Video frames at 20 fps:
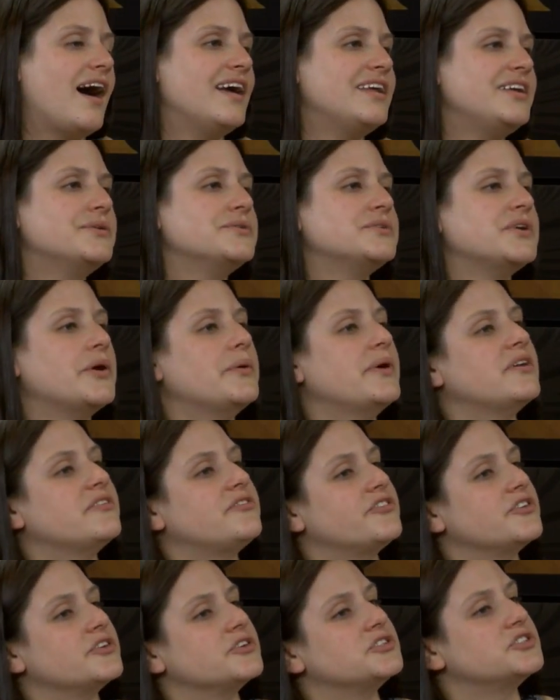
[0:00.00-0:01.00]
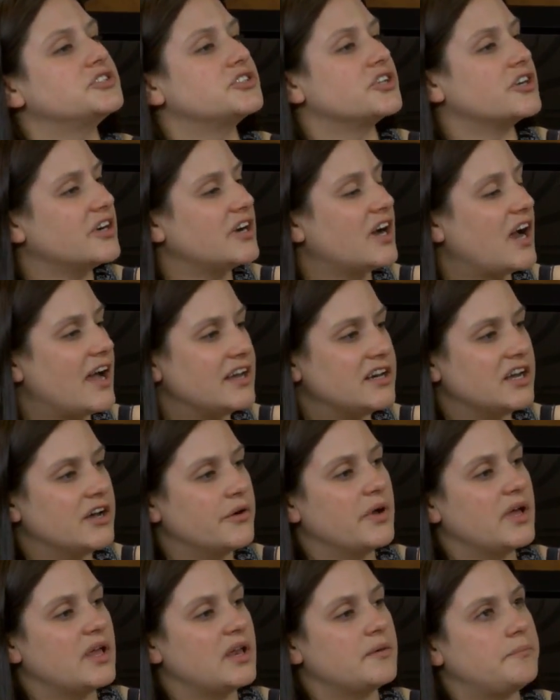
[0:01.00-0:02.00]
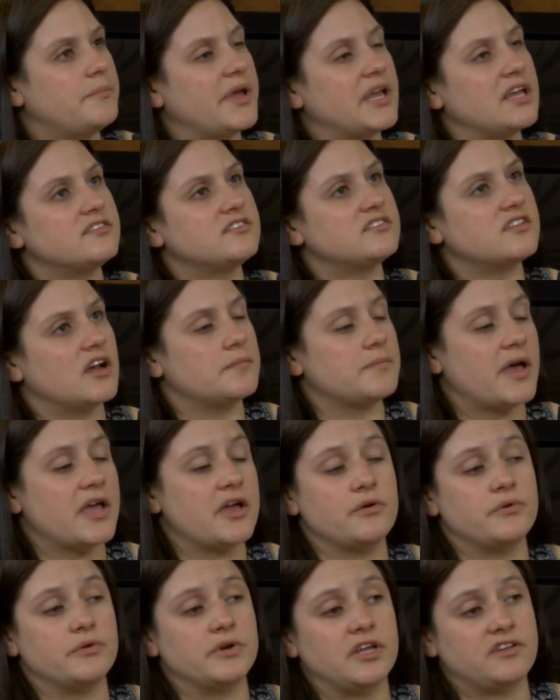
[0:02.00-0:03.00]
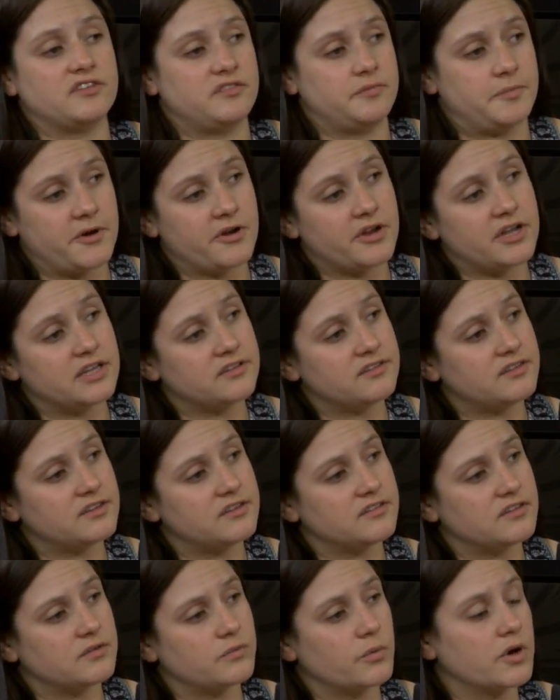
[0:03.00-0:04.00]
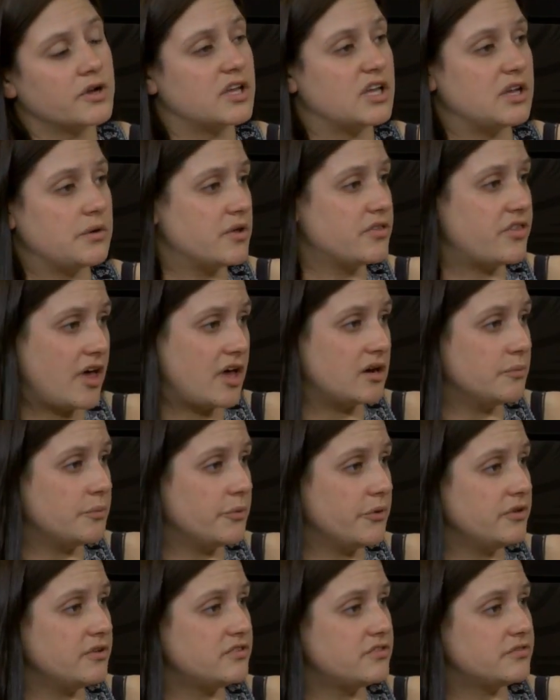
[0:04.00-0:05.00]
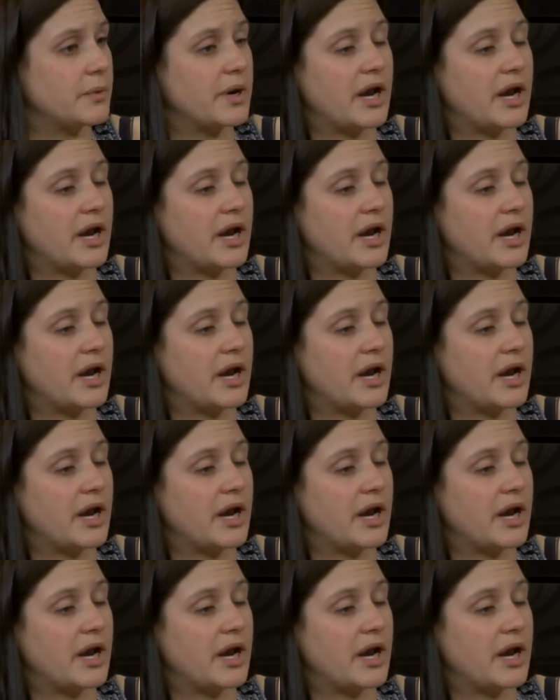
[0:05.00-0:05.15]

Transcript: I don't know it for sure. I know it based on my own experiences in working with edibles.